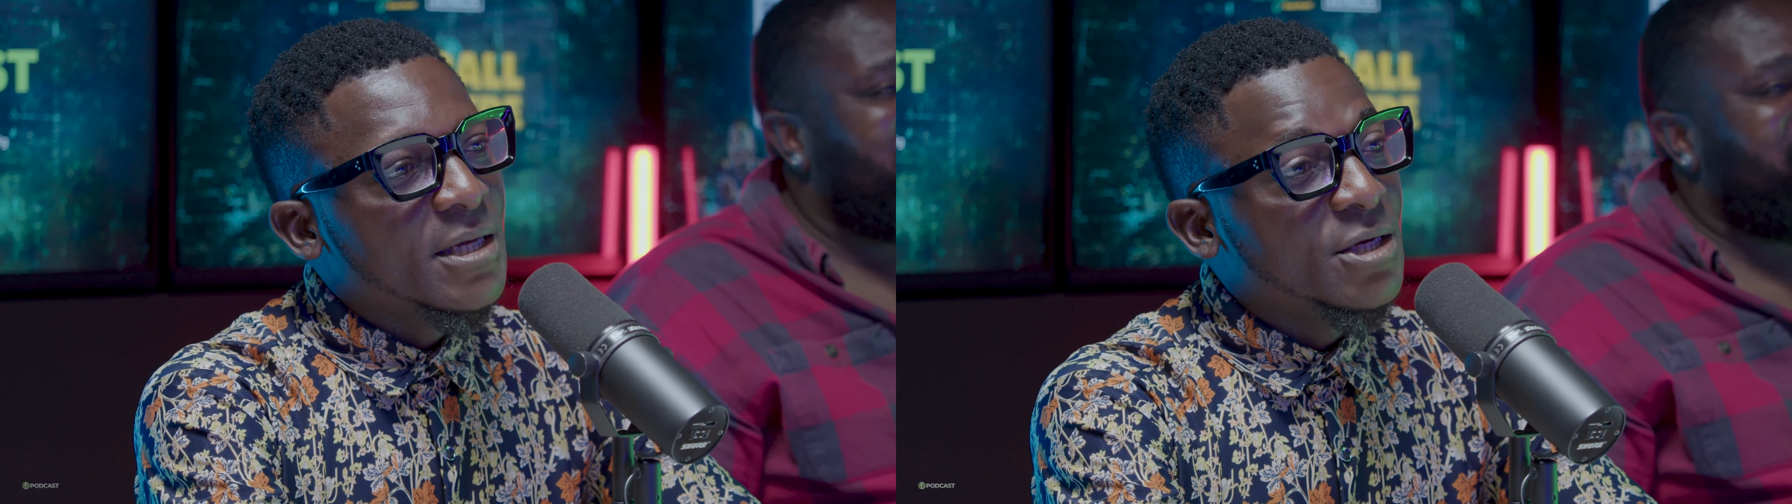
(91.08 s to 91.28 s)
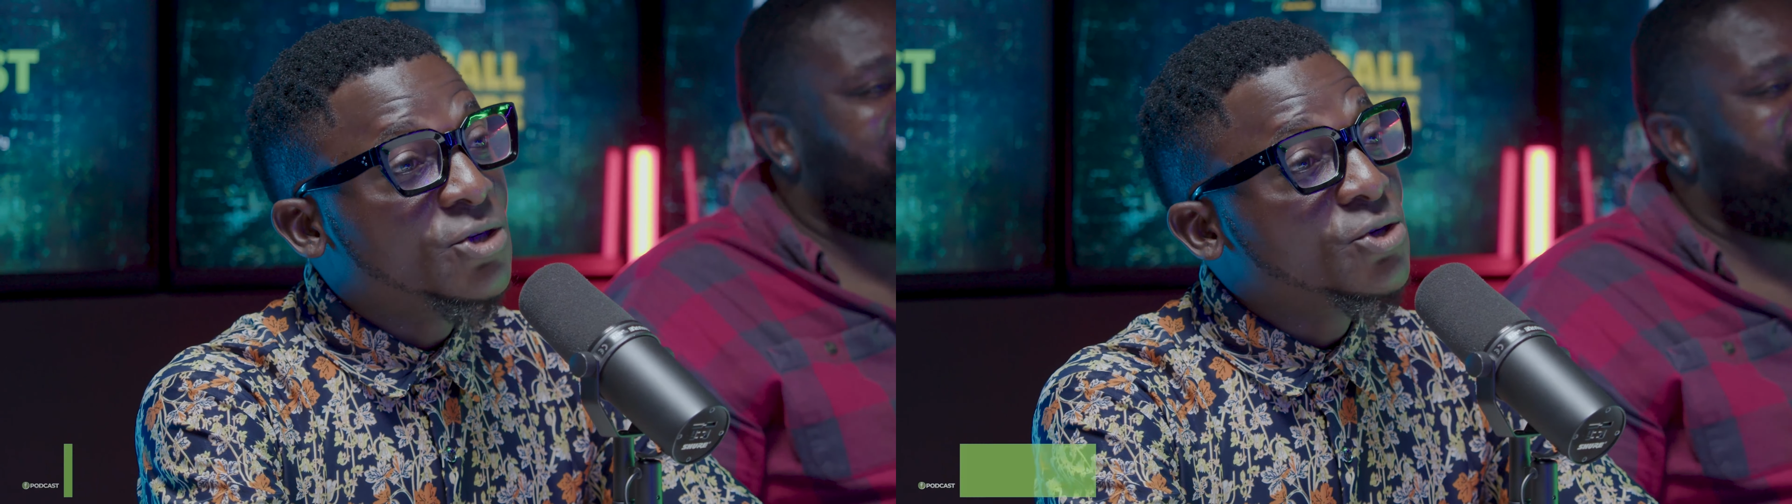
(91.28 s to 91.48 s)

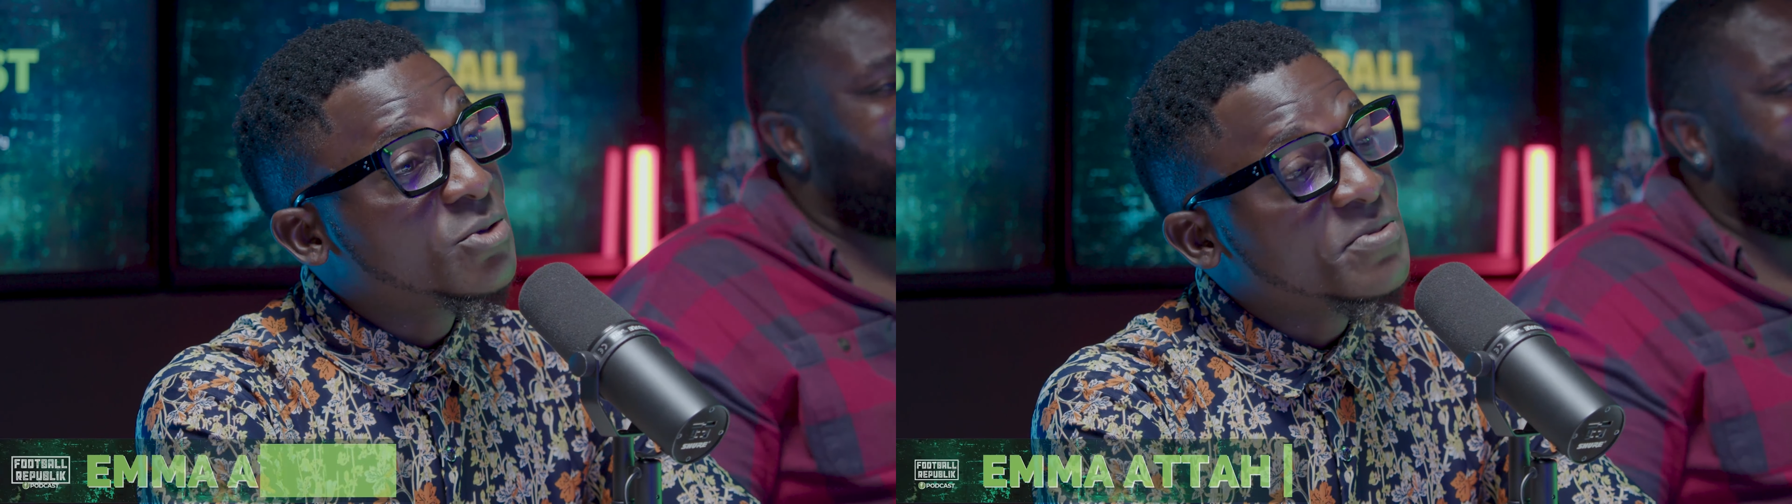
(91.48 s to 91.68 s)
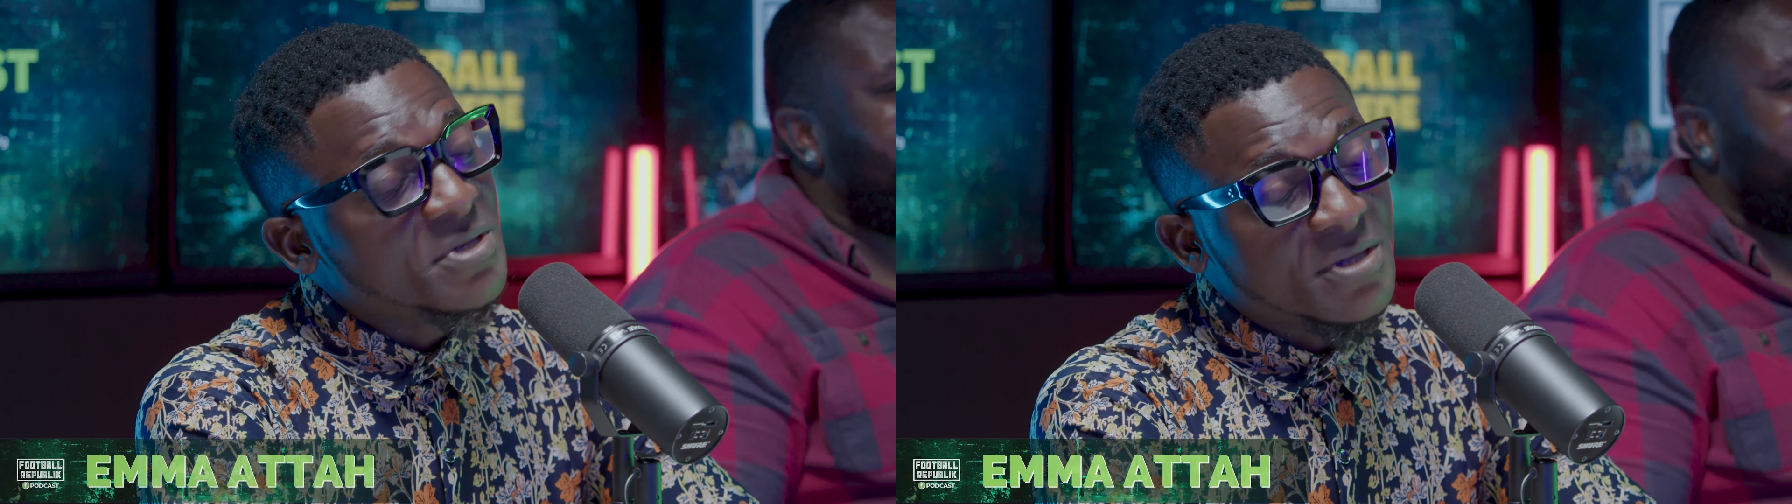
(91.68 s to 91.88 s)
The
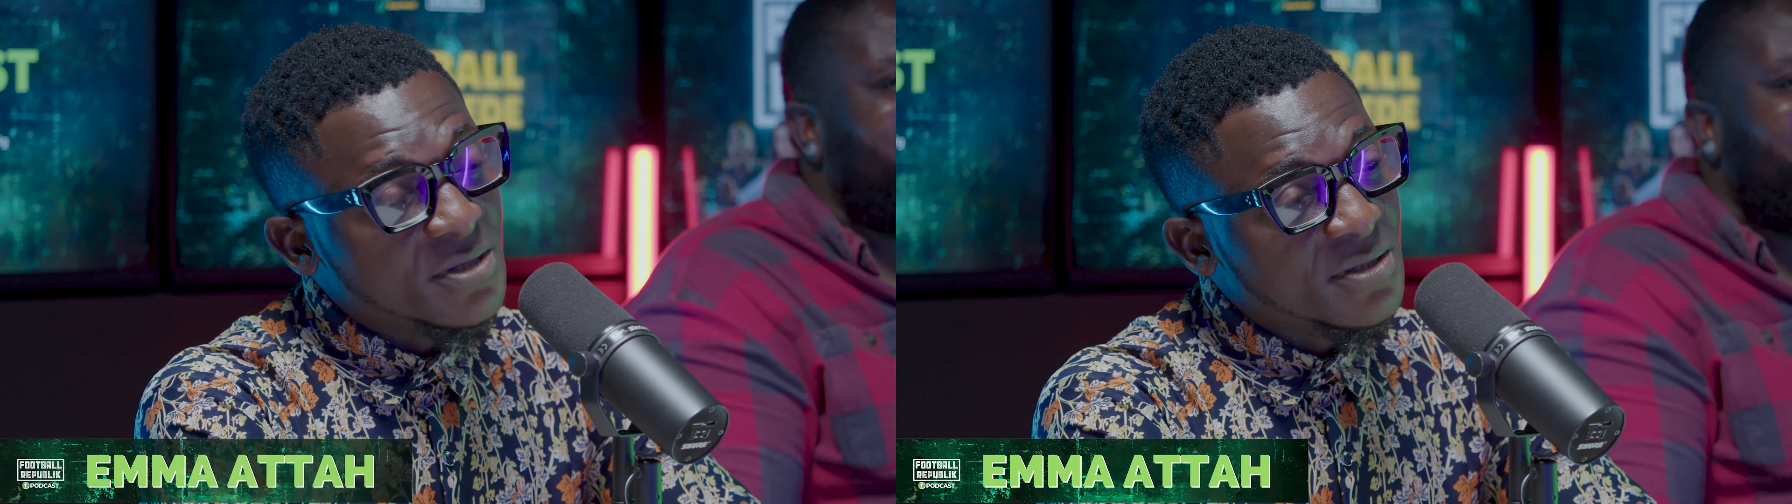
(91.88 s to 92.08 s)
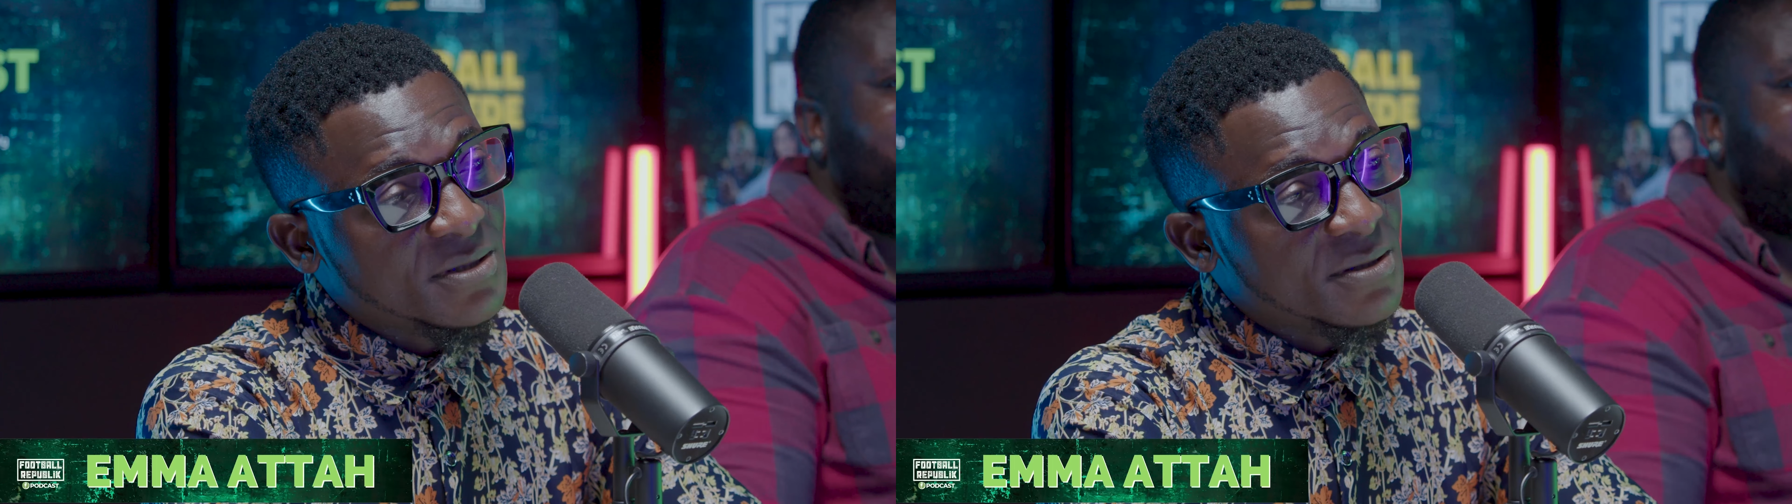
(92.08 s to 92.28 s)
truth be say,